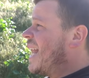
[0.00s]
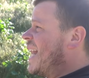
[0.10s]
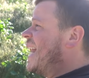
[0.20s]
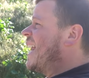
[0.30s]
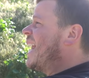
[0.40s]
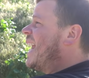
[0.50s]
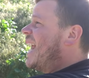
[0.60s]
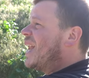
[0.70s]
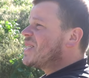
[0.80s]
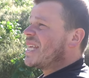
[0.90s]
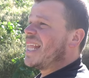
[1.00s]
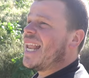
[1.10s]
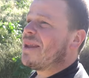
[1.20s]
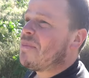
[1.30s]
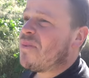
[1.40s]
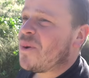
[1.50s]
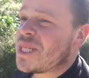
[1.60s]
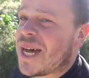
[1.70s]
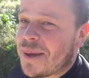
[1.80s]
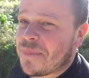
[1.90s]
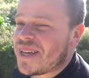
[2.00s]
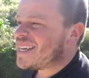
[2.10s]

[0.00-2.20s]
it looks like the land before time.